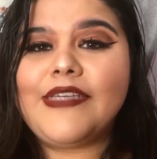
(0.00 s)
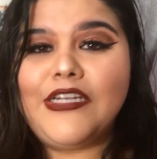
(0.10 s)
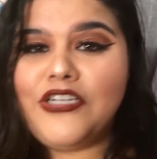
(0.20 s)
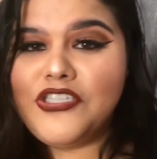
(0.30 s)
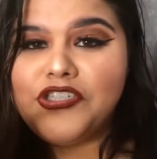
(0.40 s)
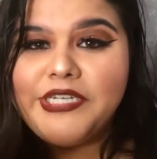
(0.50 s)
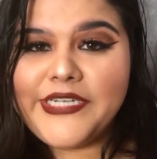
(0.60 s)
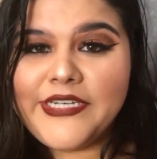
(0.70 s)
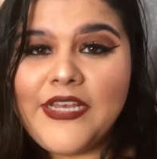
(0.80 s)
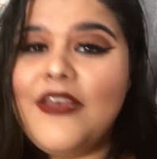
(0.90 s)
Get your
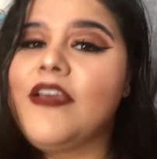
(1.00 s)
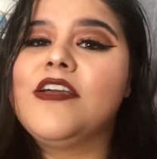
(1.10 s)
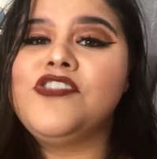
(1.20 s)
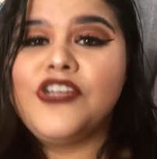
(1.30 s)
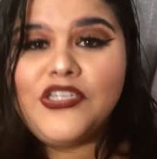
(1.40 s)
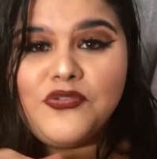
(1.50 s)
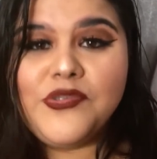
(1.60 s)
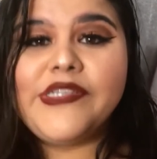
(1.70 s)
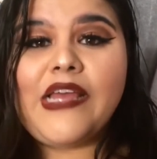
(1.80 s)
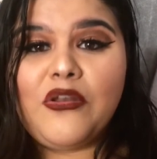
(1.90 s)
drink, because you're going to do
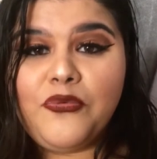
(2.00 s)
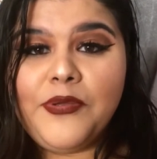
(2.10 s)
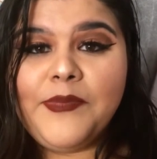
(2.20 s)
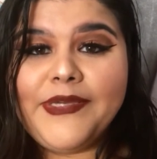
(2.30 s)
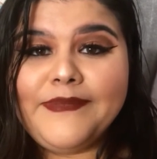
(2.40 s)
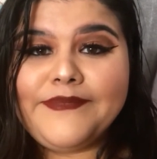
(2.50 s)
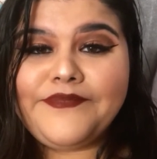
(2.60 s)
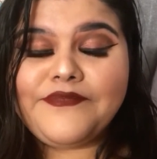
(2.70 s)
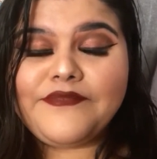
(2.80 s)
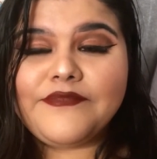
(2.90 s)
the salud with me.
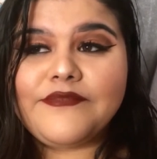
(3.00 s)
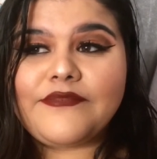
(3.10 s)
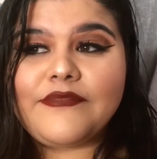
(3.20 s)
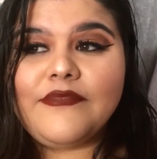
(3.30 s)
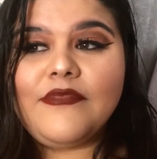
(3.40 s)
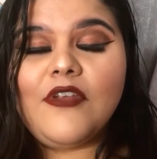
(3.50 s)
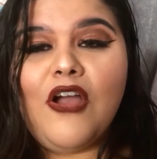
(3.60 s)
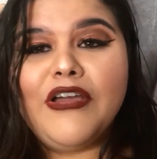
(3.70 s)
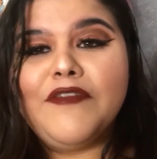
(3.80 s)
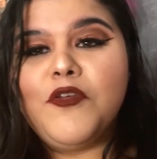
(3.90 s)

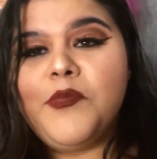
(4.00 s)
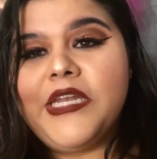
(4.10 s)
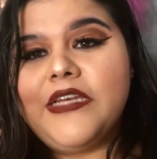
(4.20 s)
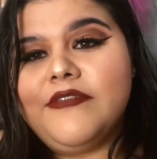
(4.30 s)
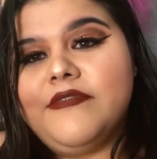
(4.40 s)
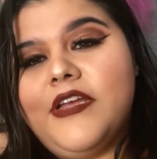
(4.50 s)
I'll give you a minute.